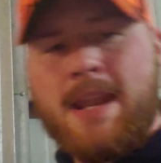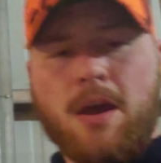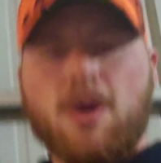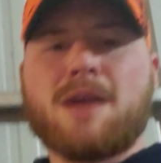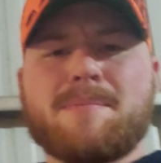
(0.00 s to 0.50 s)
I
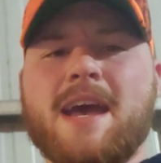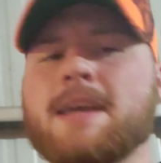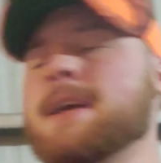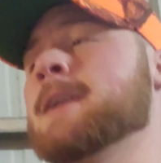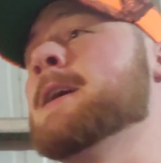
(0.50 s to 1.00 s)
walked
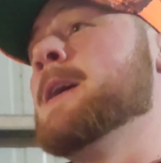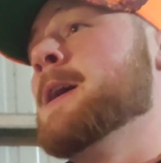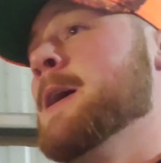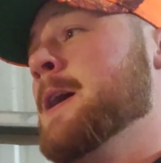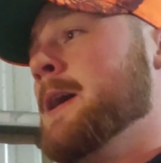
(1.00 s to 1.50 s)
back in.
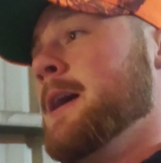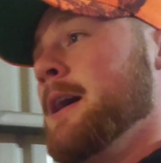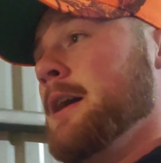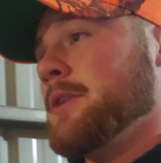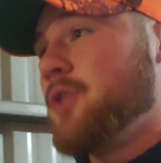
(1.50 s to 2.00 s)

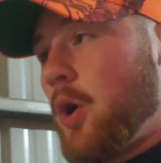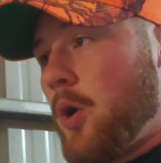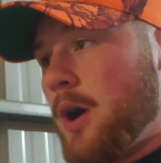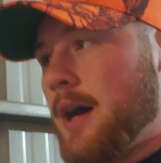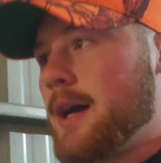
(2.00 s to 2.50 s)

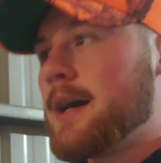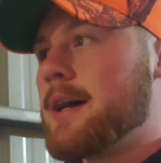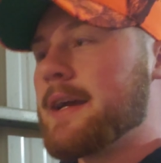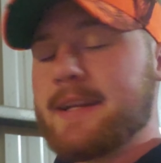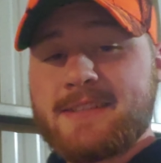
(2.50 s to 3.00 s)
So
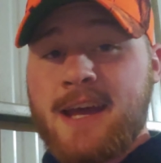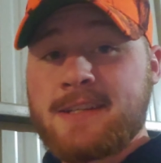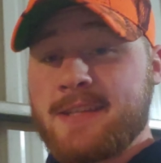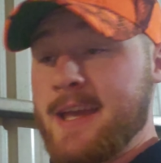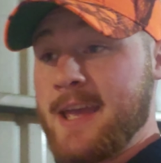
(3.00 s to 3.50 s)
I get a
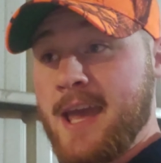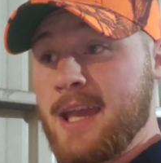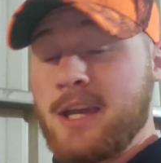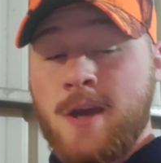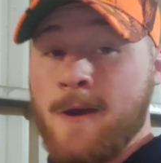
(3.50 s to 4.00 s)
text saying,
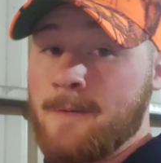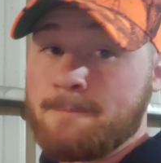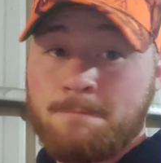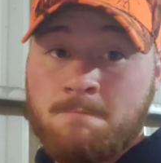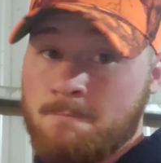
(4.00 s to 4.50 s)
hey,
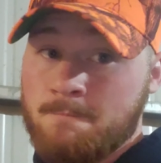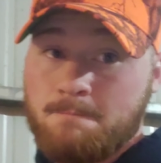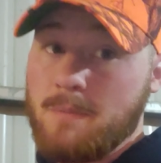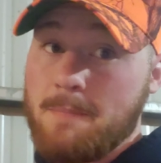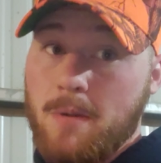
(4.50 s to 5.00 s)

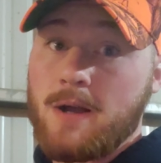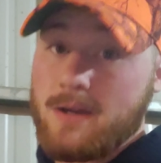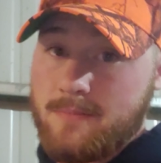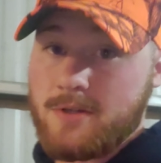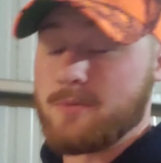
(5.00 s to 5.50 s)
big buck
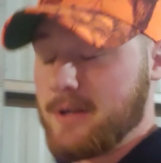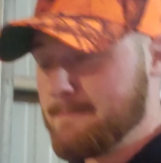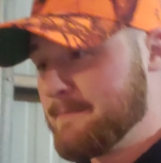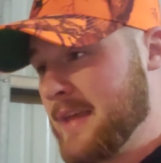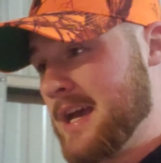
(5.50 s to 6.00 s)
coming your way.
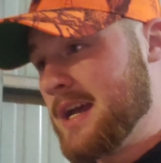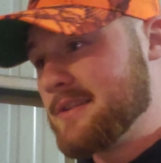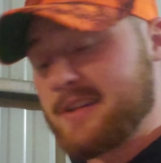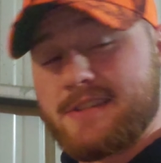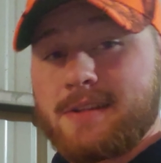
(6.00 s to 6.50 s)

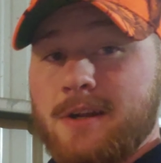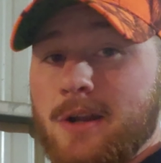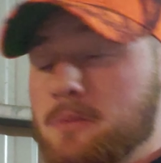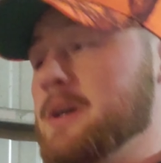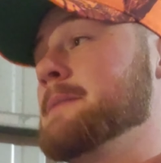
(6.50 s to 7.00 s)
So I sit there and
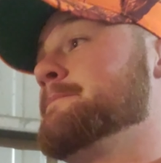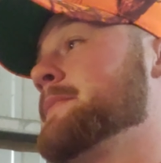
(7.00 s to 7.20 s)
I wait.